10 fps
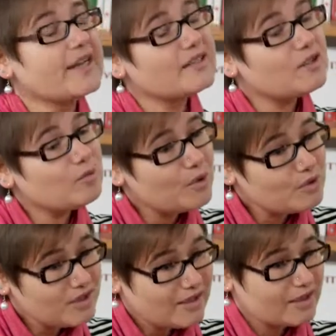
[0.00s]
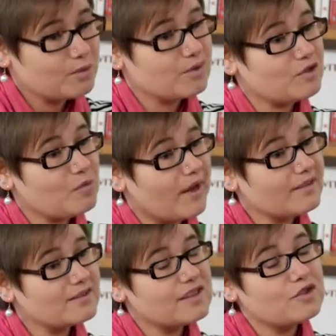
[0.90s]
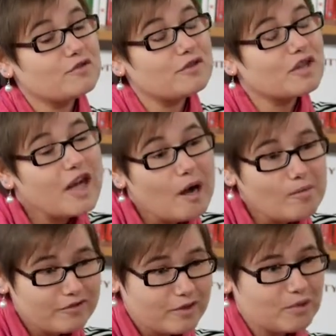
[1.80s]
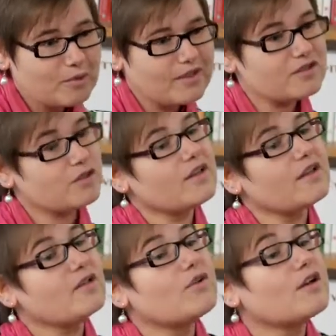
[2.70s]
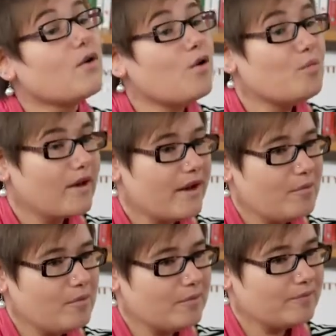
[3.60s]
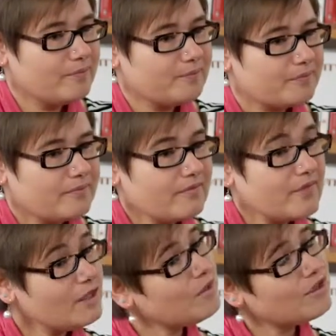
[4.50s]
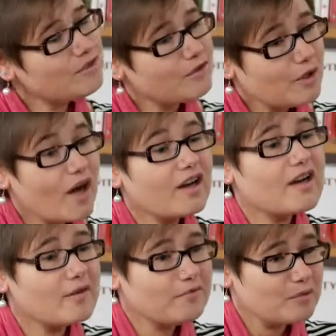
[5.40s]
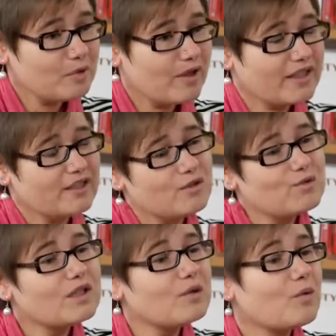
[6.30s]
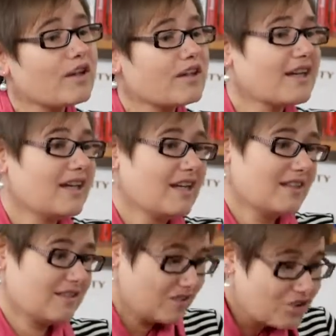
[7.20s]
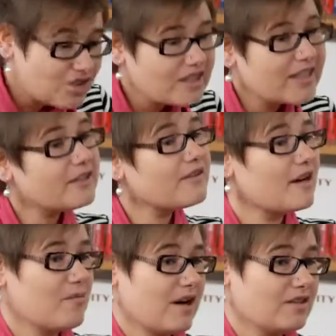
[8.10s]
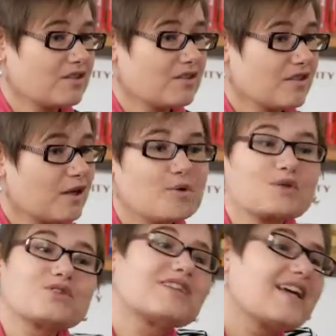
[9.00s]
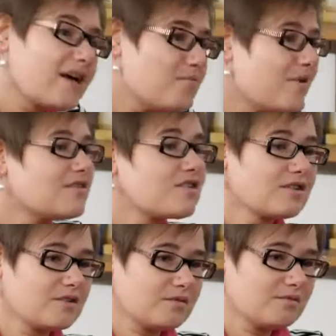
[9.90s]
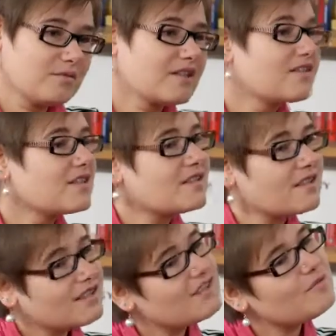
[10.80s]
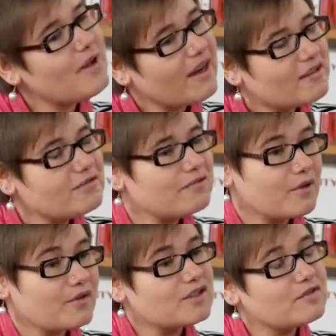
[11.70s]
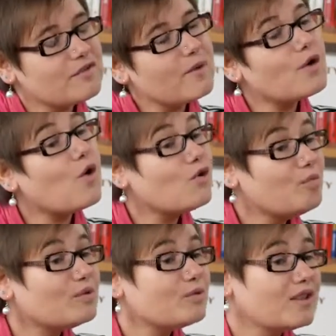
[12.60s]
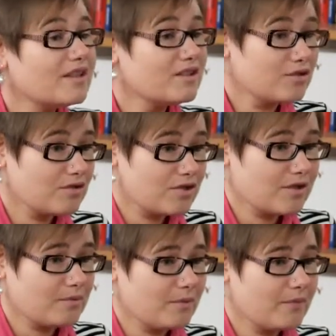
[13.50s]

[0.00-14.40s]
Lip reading: Is it a person that you respect, that you feel comfortable with so that you can open up? Because if you're uncomfortable and you don't really want to share that much, a person can't mentor you because it's a back and forth. It's a very open relationship.